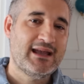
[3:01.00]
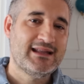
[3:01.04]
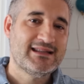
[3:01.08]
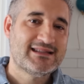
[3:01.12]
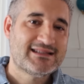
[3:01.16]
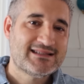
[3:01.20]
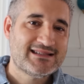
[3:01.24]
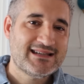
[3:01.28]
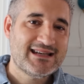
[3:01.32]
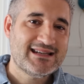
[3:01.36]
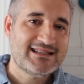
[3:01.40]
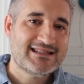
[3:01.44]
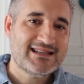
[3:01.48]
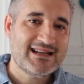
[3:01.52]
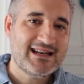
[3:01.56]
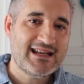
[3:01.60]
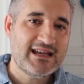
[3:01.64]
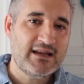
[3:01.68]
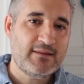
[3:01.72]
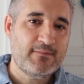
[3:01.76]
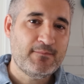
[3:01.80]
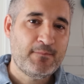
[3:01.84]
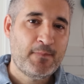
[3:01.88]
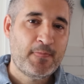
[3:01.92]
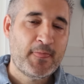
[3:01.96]
In
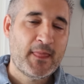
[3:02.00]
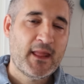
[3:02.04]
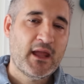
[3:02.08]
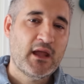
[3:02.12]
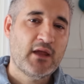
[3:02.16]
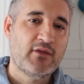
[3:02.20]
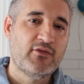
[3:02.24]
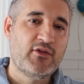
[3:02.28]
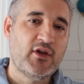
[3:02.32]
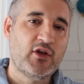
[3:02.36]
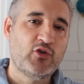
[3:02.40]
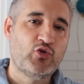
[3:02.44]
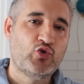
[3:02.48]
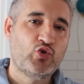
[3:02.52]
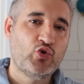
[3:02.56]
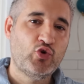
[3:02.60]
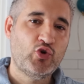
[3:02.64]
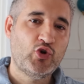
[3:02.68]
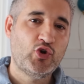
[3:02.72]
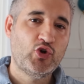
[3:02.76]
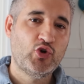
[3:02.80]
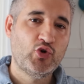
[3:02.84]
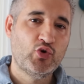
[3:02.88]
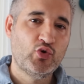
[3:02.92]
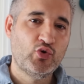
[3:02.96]
Sicily, they
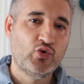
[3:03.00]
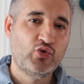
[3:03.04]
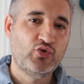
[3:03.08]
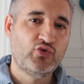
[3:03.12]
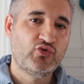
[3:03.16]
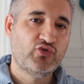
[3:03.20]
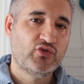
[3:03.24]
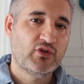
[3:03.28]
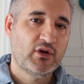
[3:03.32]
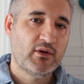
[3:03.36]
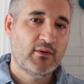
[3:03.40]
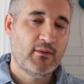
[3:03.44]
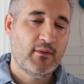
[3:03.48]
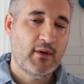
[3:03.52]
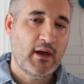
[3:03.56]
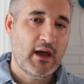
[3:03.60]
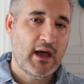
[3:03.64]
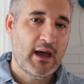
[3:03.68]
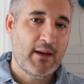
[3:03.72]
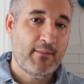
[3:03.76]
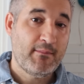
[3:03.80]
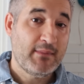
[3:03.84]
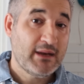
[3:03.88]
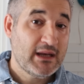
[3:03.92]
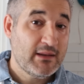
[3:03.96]
do use
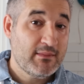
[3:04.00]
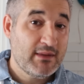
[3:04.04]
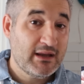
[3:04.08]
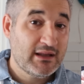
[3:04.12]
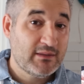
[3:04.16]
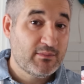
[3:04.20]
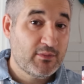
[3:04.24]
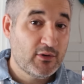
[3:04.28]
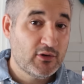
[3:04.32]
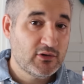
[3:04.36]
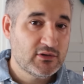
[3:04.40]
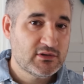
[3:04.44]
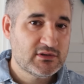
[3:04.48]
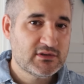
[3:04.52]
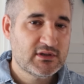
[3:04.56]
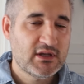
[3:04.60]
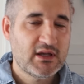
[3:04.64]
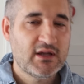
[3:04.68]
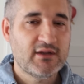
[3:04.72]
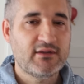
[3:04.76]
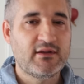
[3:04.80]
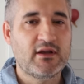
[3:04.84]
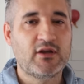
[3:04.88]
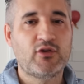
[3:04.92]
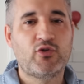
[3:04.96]
uh, mini meatballs,
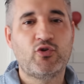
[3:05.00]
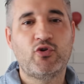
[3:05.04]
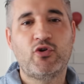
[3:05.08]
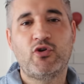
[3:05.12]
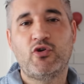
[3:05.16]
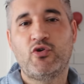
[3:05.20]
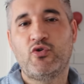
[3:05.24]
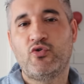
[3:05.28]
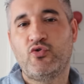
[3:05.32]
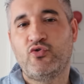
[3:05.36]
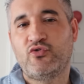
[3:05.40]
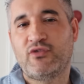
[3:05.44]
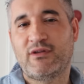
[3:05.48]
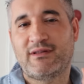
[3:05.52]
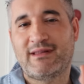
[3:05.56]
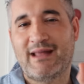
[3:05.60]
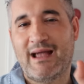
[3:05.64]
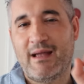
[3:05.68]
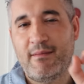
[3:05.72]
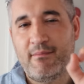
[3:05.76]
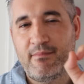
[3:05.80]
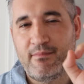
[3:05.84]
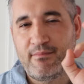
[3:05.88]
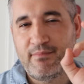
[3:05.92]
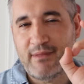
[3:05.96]
they do use a
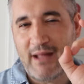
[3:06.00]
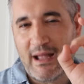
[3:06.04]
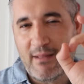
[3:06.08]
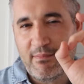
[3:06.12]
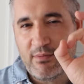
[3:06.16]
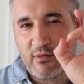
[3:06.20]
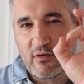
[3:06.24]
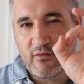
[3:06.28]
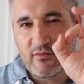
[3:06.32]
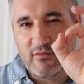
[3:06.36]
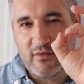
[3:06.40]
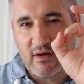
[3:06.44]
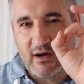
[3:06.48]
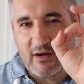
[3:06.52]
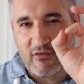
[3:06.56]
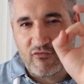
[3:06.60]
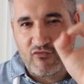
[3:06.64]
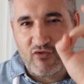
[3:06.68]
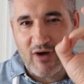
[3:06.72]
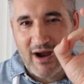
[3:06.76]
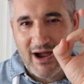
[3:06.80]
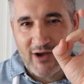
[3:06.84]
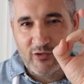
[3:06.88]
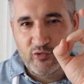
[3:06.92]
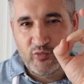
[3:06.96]
type of uh,
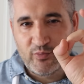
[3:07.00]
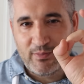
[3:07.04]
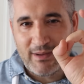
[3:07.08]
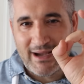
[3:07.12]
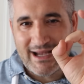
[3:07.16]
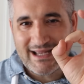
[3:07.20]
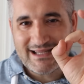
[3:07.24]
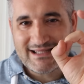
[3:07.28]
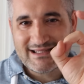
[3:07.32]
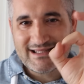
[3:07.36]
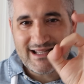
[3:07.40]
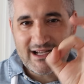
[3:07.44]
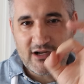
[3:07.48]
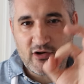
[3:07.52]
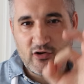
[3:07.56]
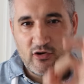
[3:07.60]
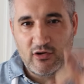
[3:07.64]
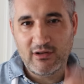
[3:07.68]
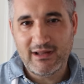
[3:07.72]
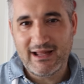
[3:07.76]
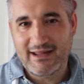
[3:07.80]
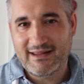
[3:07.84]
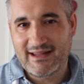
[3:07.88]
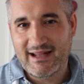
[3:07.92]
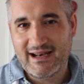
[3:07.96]
round pasta
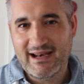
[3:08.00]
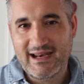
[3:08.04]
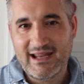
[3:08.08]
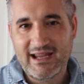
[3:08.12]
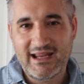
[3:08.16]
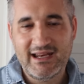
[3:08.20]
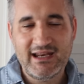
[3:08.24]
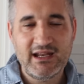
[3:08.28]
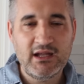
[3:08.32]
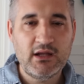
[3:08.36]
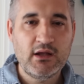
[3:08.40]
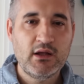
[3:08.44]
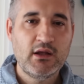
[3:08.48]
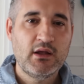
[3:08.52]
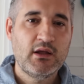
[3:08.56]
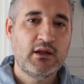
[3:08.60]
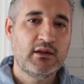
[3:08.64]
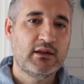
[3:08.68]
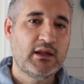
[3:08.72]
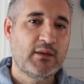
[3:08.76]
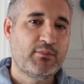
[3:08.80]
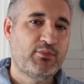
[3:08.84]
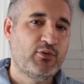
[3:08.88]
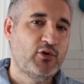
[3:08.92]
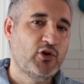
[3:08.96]
called anellini,
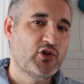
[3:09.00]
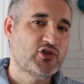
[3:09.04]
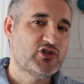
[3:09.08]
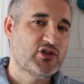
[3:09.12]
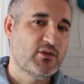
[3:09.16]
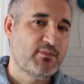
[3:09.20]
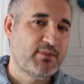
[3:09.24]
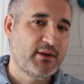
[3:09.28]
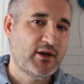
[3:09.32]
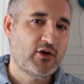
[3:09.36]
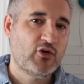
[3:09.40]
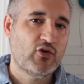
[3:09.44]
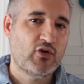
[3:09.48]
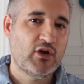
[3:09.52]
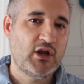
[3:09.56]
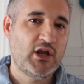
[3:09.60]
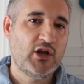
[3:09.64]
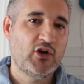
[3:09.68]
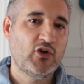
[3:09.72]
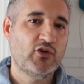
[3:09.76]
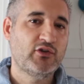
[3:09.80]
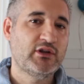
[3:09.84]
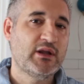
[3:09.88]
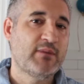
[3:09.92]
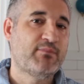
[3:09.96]
they put lots of
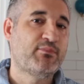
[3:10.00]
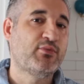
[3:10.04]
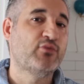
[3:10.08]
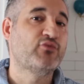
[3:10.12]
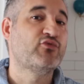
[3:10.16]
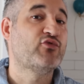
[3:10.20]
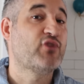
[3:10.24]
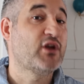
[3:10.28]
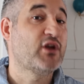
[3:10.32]
pecorino, they put